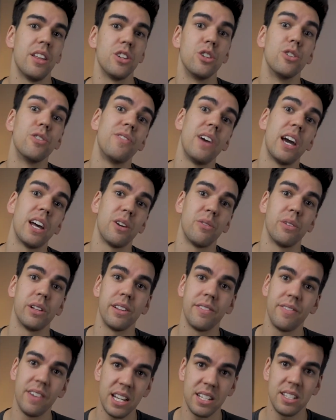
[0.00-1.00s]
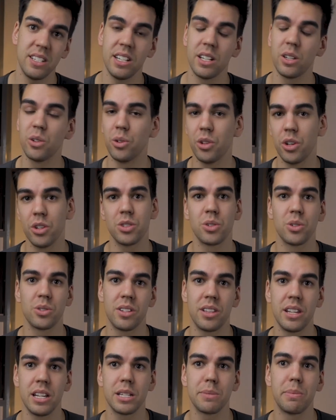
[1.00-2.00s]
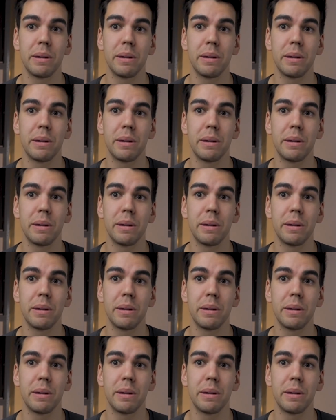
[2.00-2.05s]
you found it really fascinating, all those sorts of things.